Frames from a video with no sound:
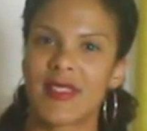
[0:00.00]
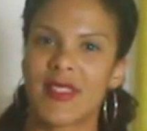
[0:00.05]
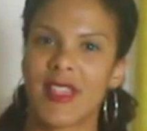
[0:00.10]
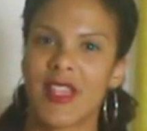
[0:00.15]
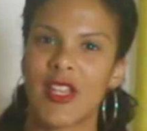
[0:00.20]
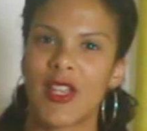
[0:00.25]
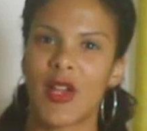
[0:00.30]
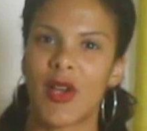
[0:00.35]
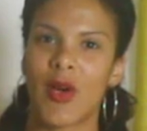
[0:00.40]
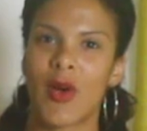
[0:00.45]

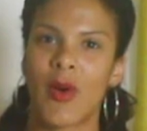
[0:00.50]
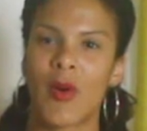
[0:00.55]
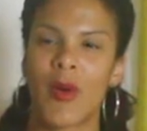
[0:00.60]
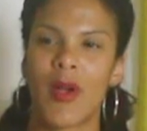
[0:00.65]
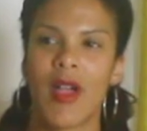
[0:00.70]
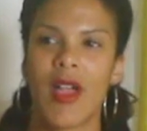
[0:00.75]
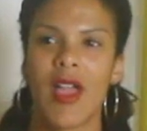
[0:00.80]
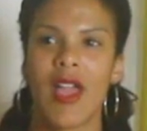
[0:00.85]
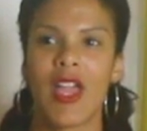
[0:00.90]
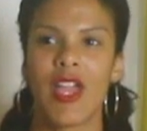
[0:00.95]
You
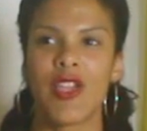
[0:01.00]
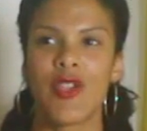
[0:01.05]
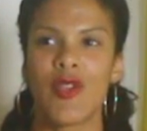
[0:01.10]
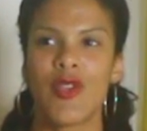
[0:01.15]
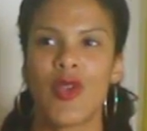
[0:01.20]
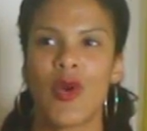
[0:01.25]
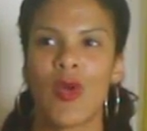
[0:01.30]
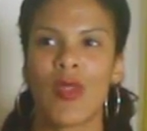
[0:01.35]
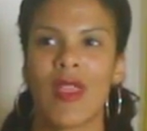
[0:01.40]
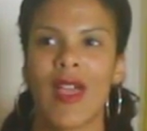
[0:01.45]

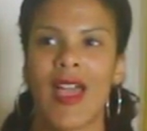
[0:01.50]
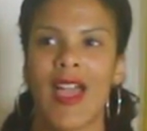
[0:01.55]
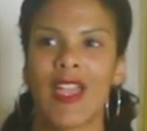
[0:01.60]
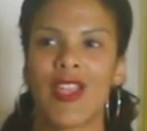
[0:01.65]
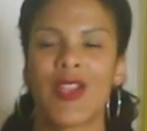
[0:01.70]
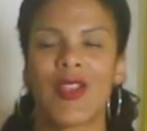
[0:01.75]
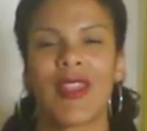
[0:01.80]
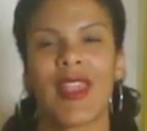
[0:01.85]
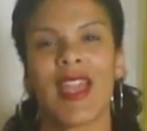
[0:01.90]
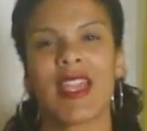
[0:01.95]
know
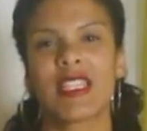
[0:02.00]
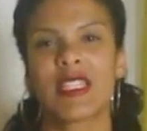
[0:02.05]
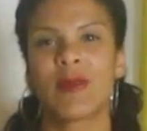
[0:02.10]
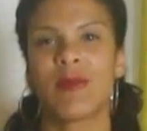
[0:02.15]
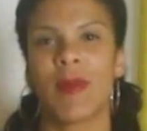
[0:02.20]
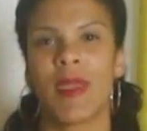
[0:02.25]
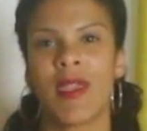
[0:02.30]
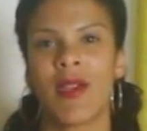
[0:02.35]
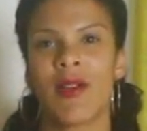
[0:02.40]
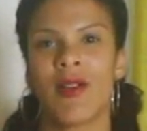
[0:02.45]
that your next
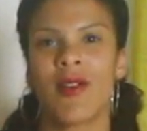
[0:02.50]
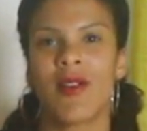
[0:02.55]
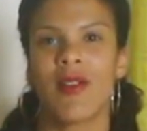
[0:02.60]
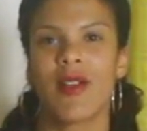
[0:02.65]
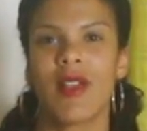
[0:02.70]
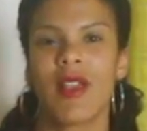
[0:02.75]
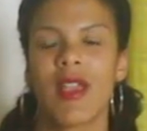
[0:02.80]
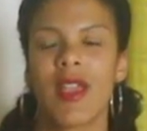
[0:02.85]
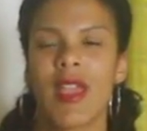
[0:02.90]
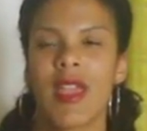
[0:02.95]
meal